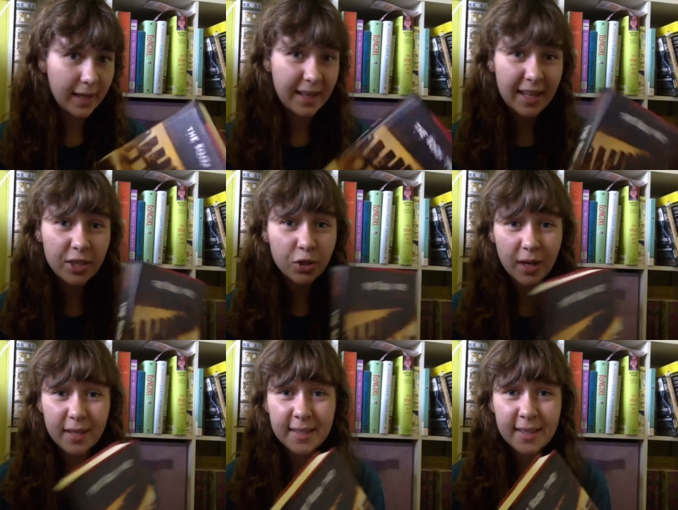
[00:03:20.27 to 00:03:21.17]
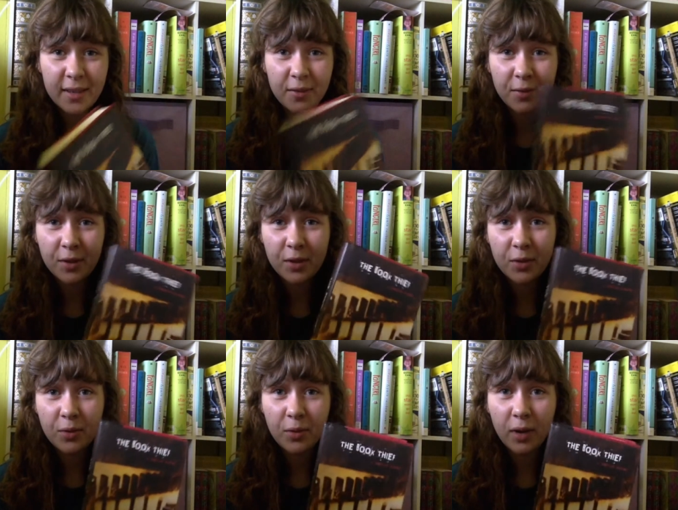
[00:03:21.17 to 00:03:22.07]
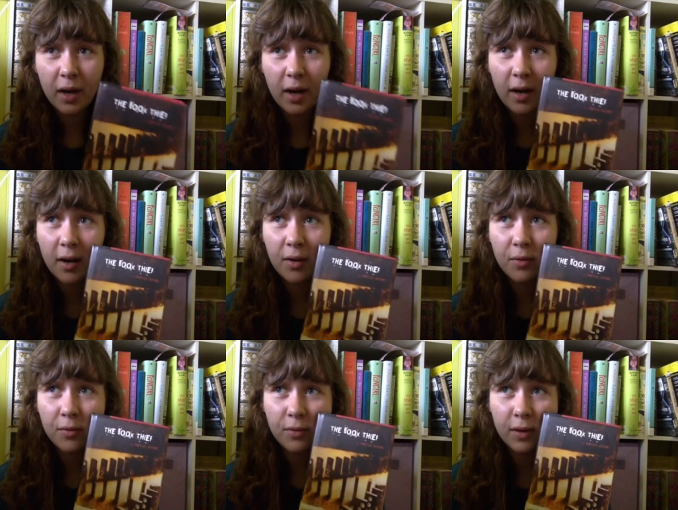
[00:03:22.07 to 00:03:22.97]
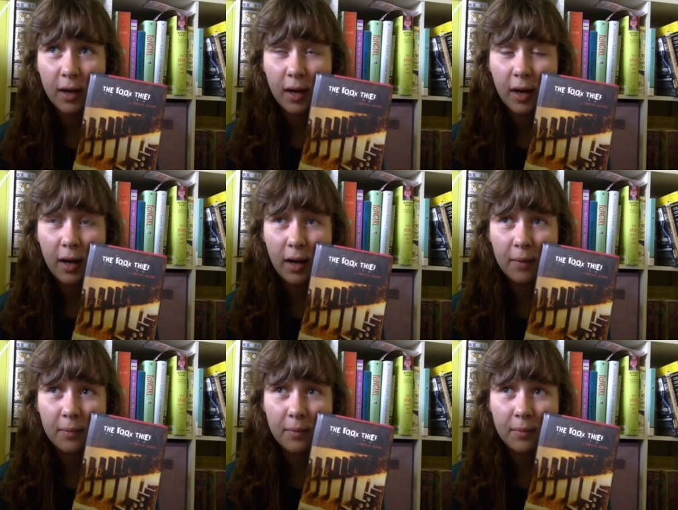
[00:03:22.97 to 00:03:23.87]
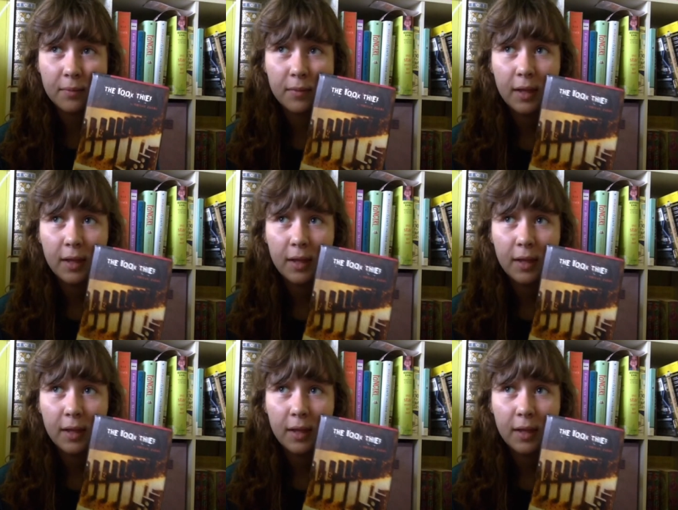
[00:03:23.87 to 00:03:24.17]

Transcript: an interesting view of um,